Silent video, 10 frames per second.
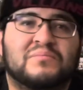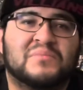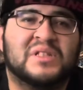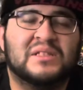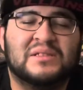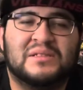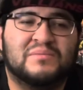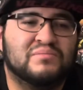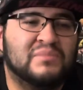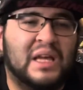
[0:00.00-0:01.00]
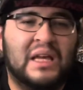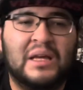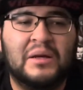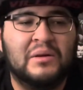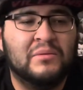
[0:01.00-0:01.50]
because
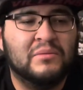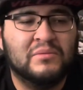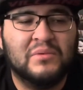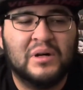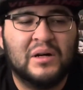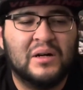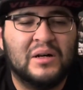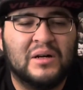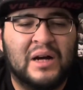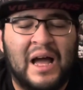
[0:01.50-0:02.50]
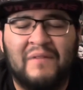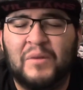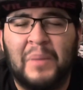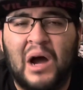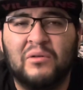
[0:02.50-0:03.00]
they uh, have the
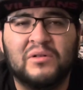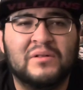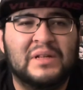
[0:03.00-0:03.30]
power.